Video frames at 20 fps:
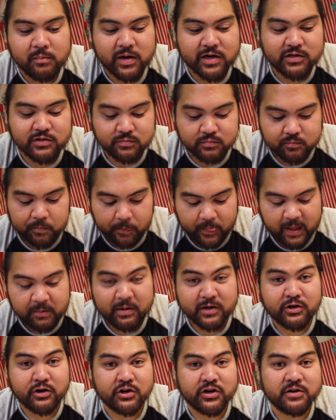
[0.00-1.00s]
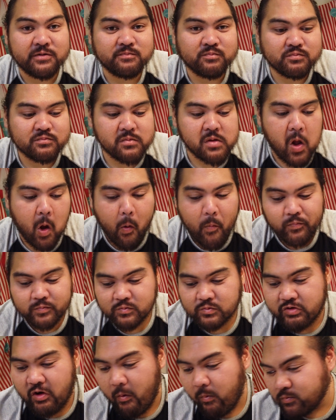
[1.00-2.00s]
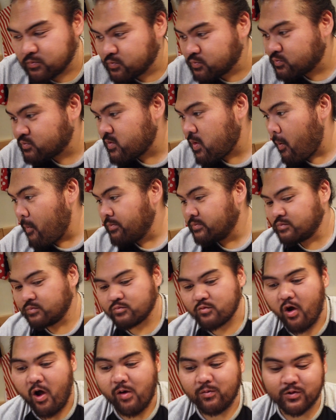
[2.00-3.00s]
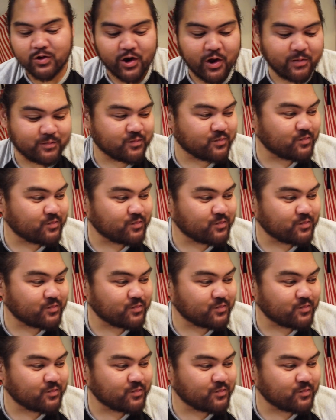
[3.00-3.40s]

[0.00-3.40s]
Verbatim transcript: might. Am I dirty? No. Okay. Alright, hold